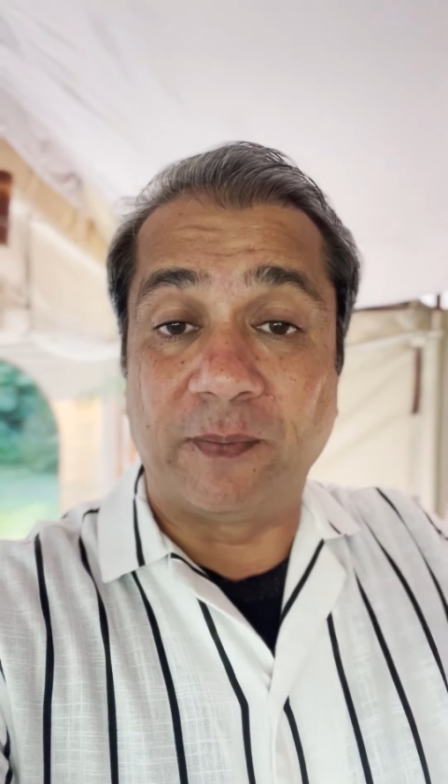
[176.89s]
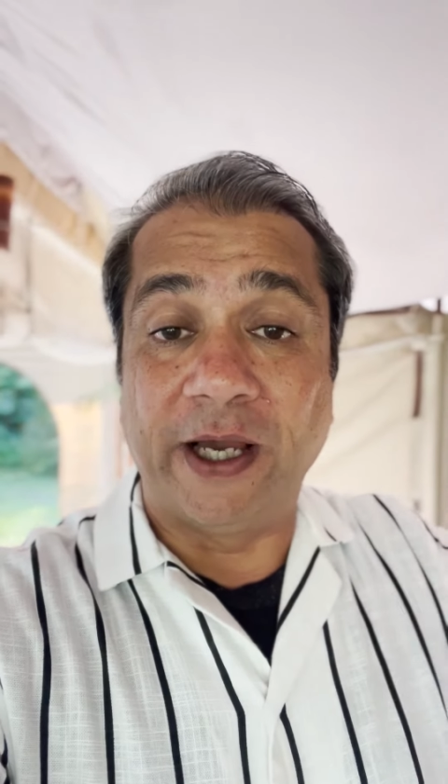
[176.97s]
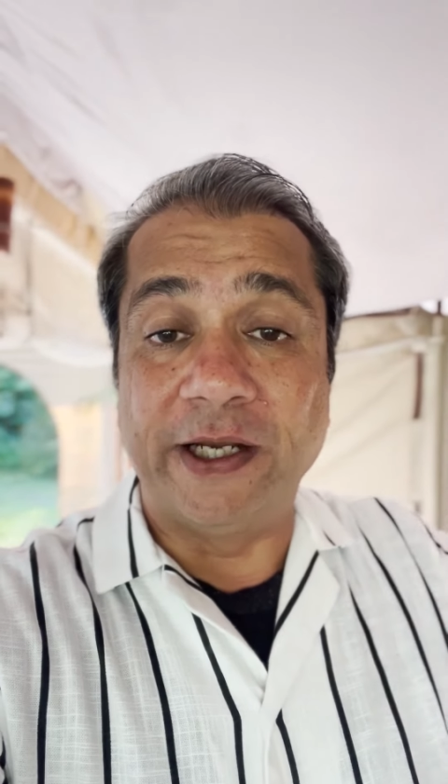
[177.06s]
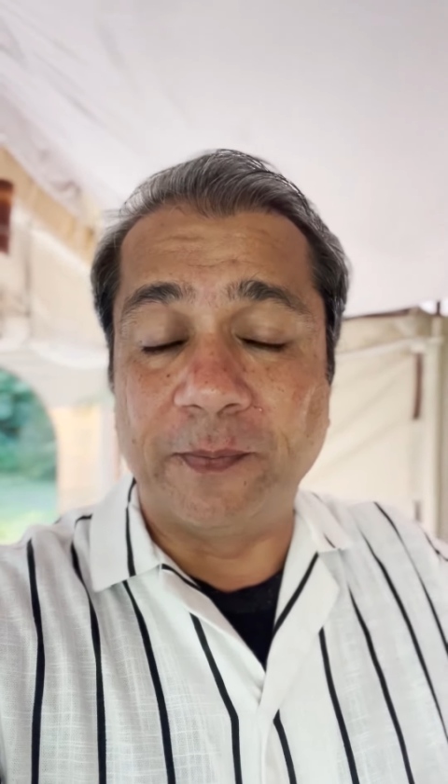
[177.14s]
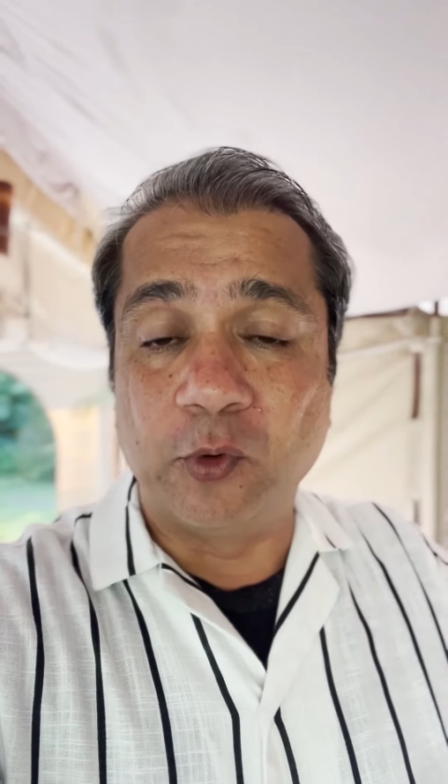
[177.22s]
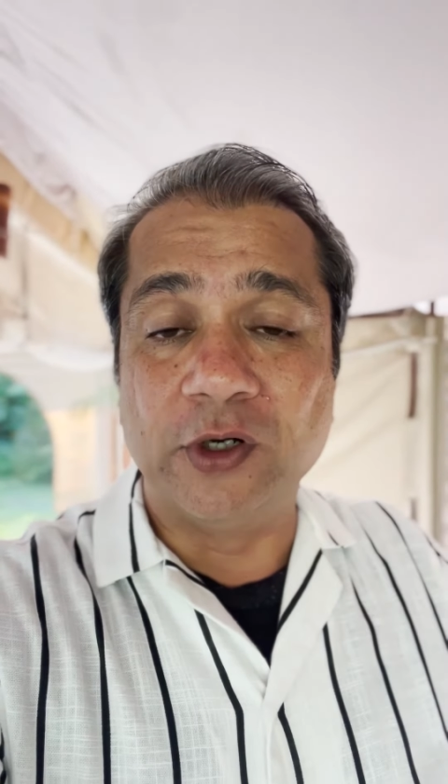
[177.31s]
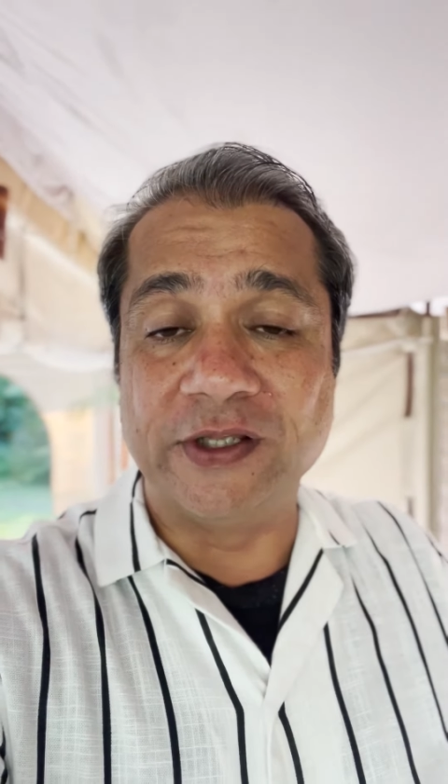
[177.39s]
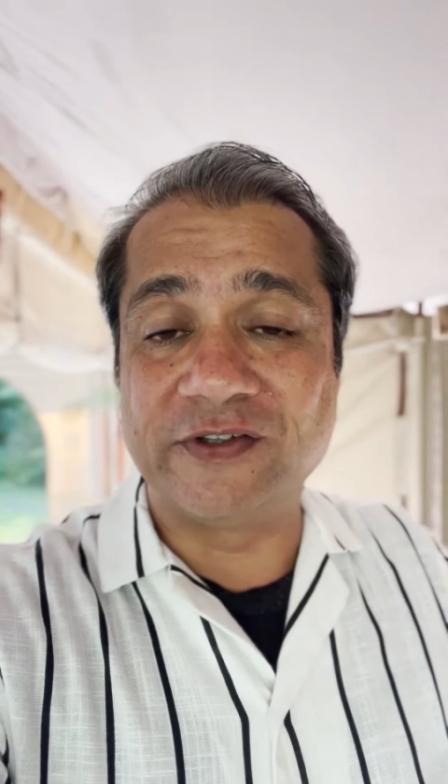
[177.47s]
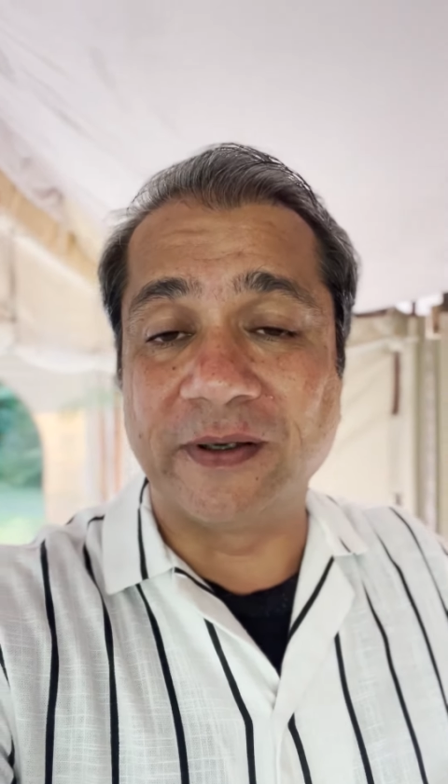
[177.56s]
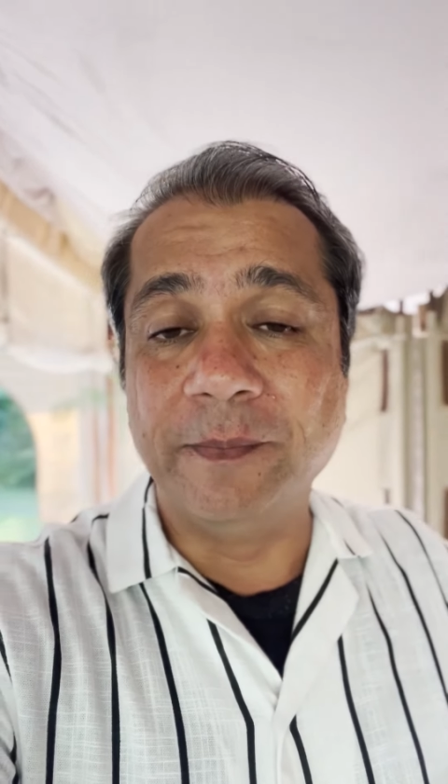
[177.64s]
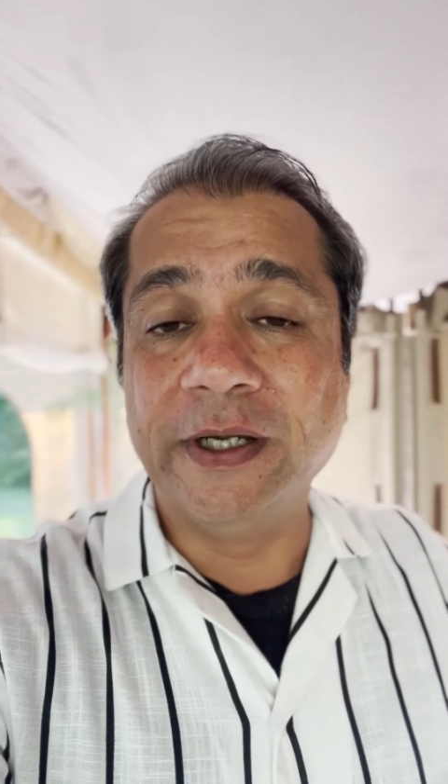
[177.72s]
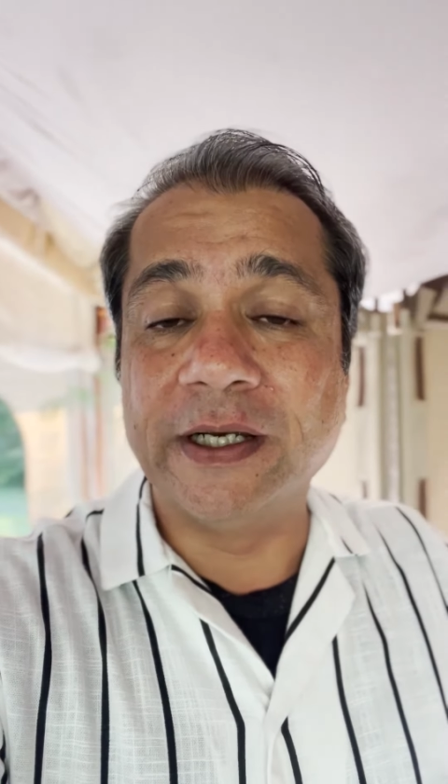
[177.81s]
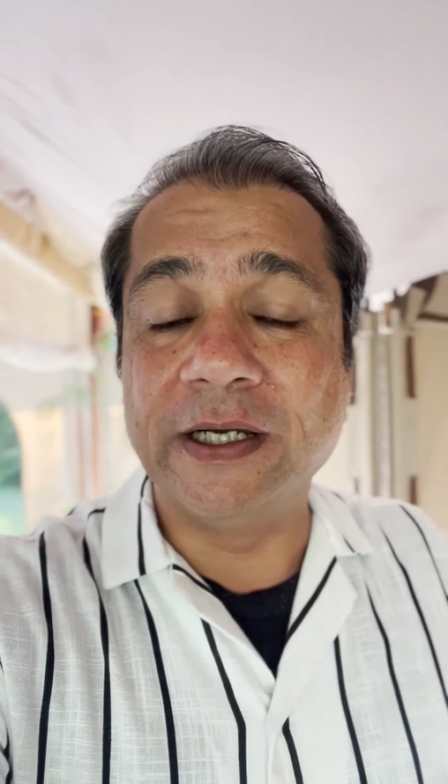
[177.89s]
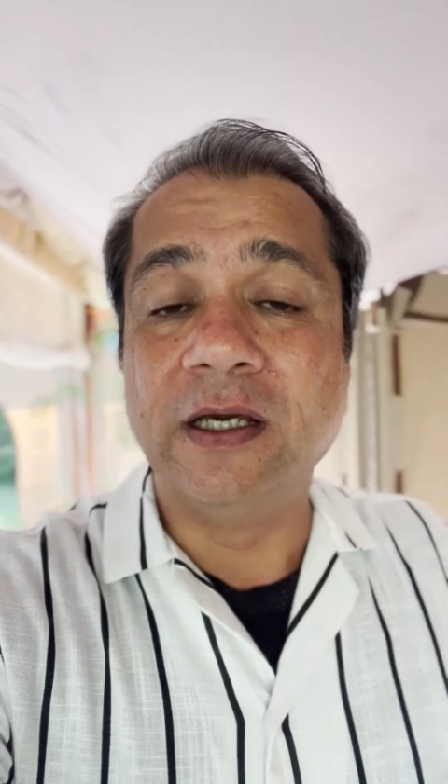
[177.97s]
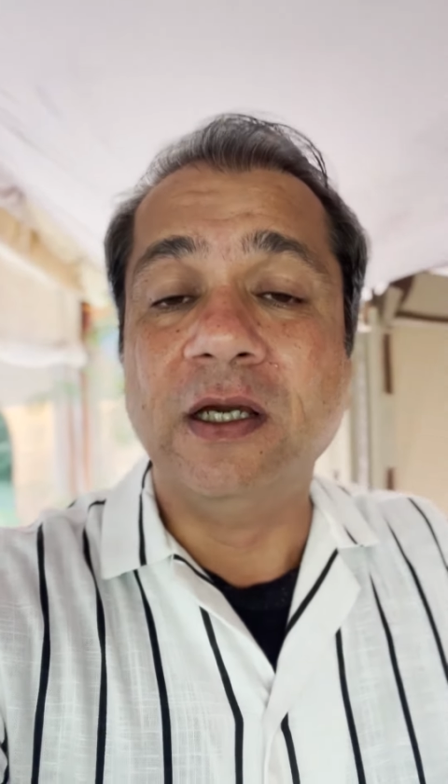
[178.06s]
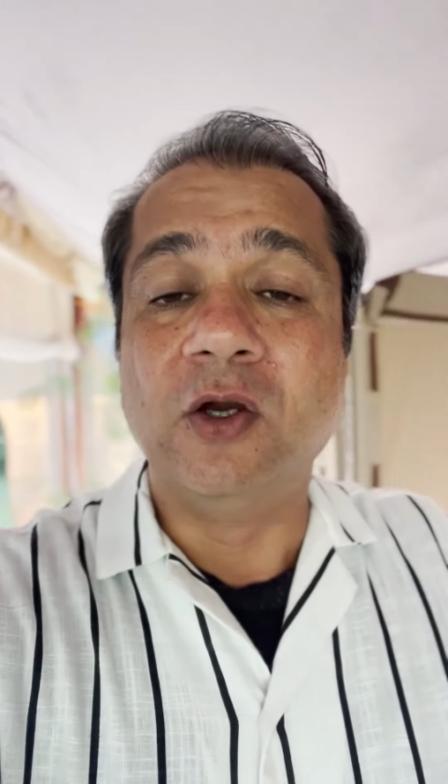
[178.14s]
my report is submitted,